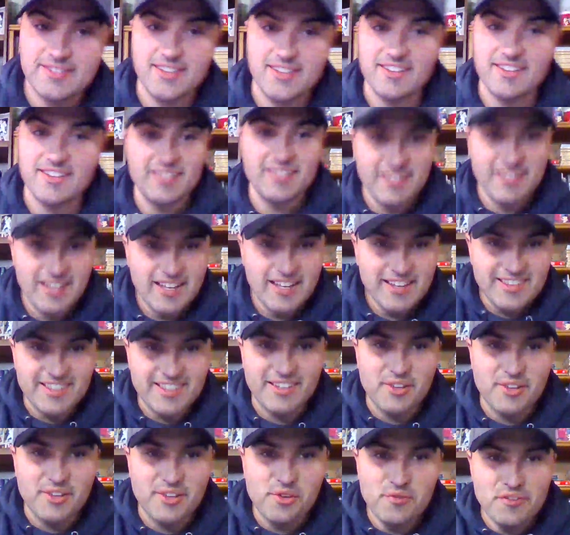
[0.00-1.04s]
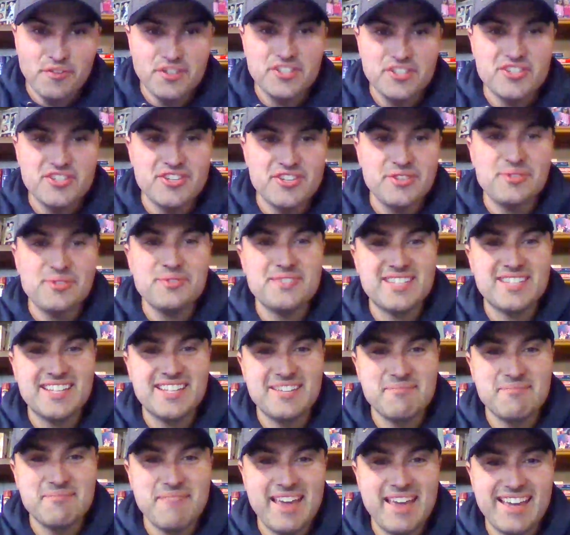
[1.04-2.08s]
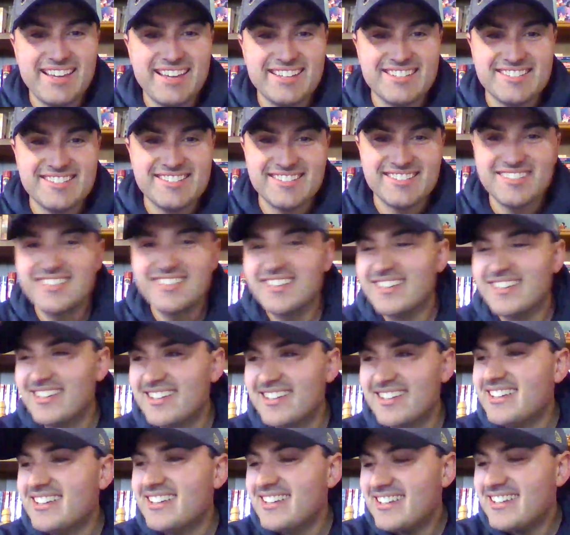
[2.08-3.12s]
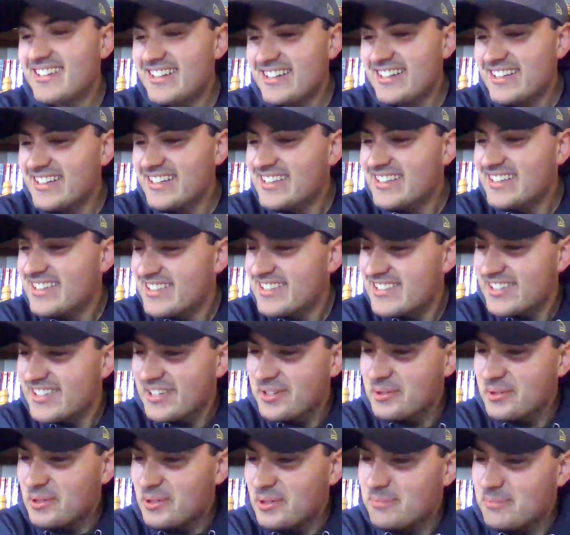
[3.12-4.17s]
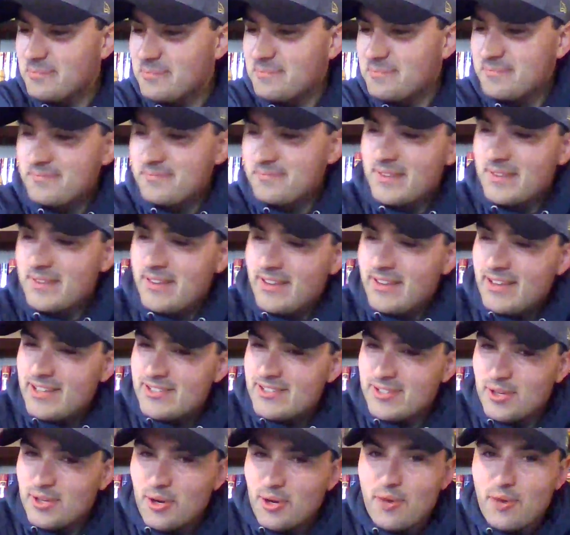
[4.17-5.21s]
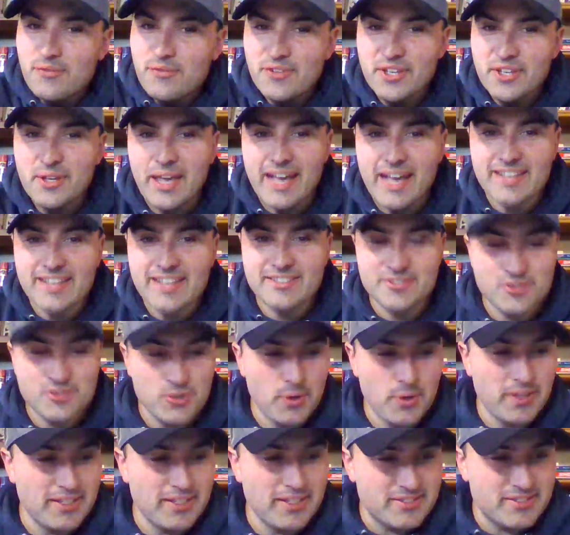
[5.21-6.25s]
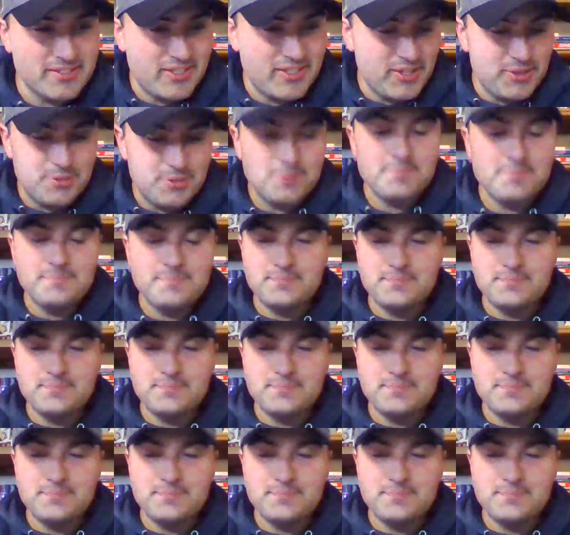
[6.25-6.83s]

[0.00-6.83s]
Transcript: and the goofy shoes that he makes. It's a good one. So hopefully you guys enjoyed it too.